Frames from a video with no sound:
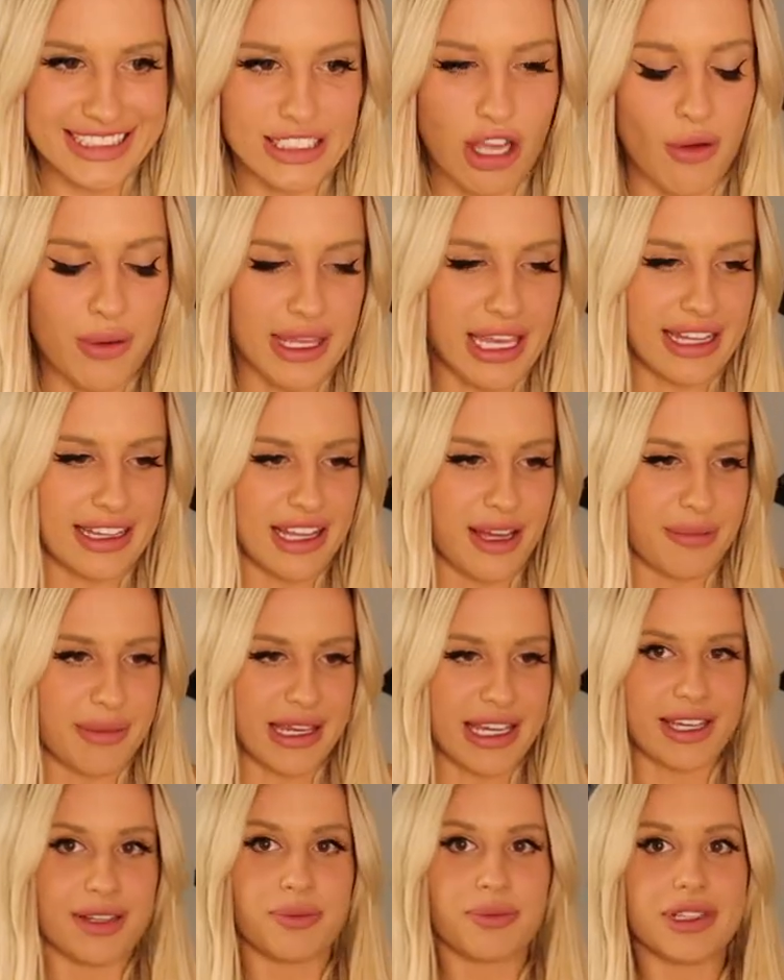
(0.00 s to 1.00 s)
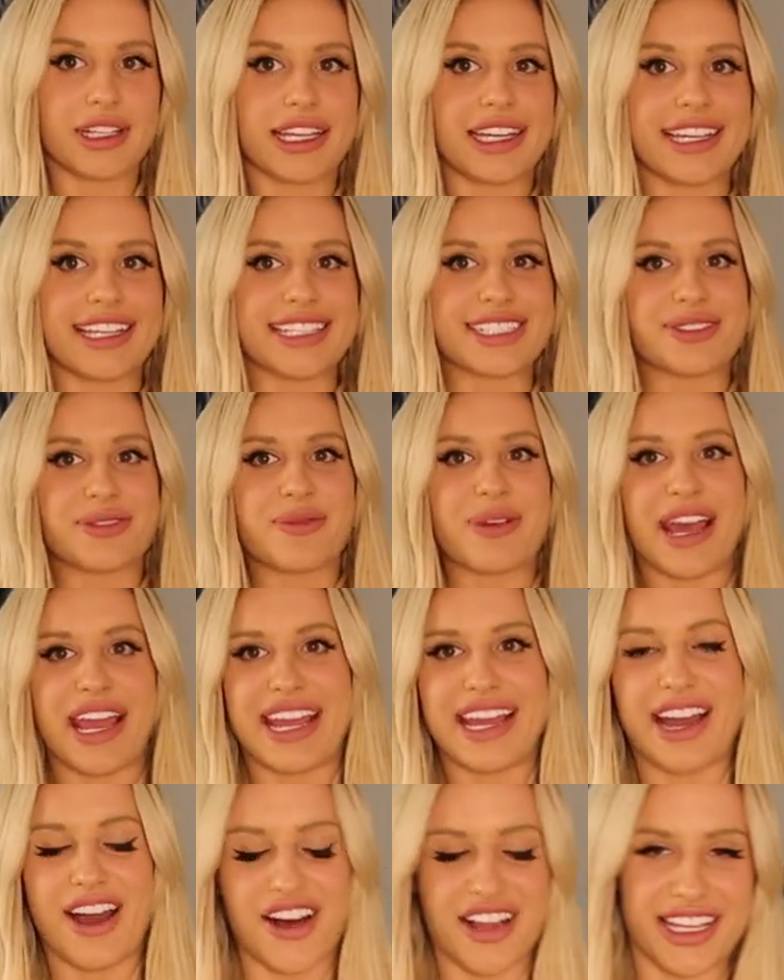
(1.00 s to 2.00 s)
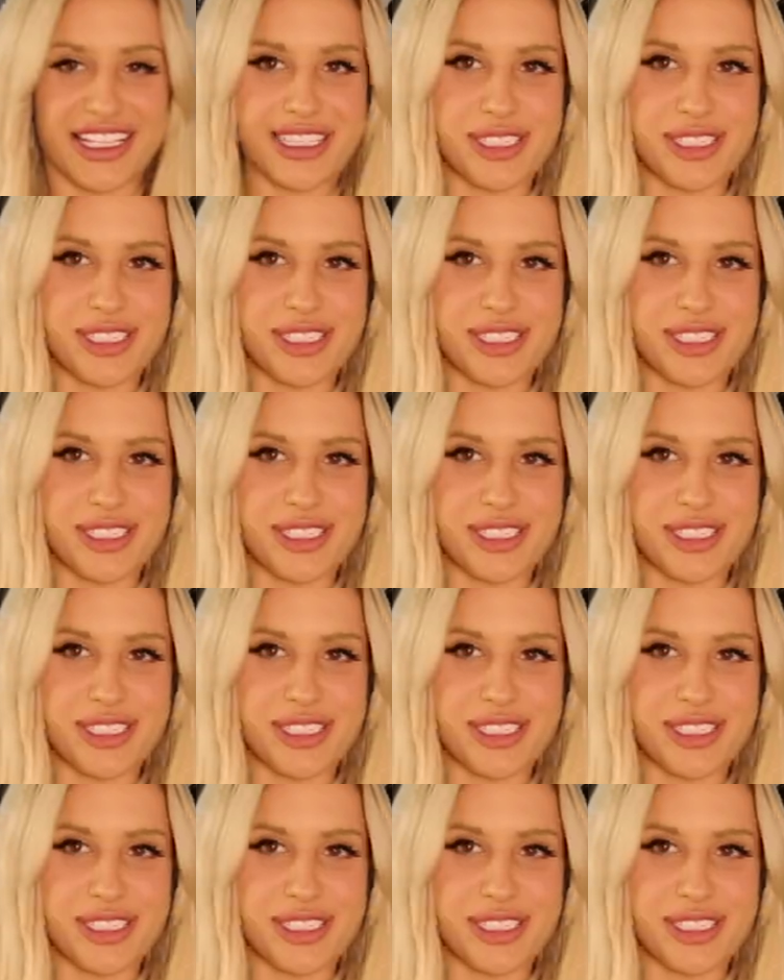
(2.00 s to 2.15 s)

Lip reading: Don't yell at me. Please wait, I'll